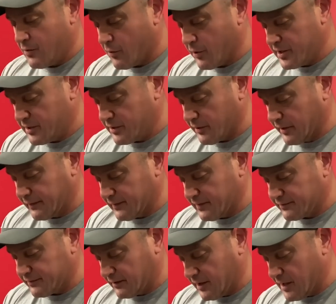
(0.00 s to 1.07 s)
or you can go like
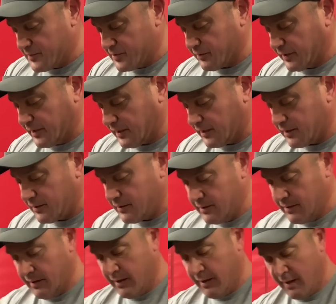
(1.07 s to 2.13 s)
this, like I'm doing here.
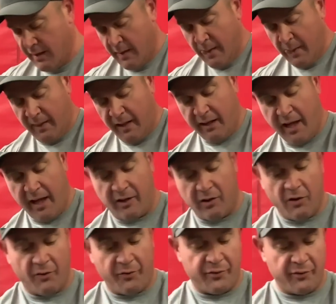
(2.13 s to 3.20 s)
And I
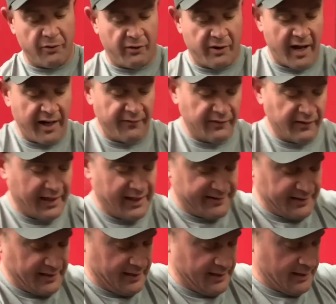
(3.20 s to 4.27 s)
go through kind of
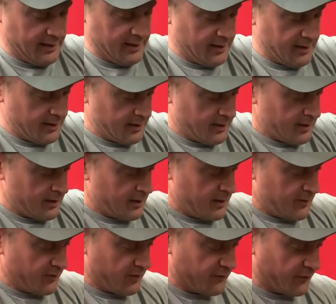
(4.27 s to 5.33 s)
lazy
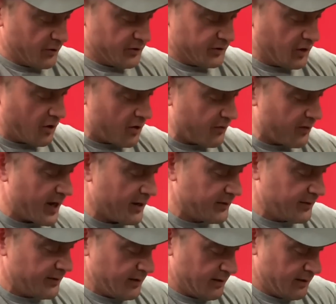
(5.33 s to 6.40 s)
for the first go
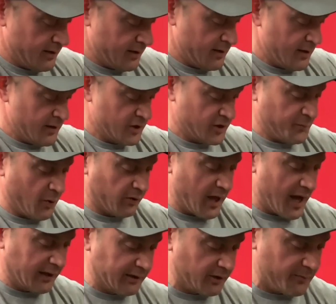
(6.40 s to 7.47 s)
around. Just
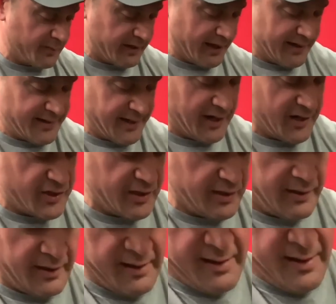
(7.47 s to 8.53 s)
pull out a little bit of that tension.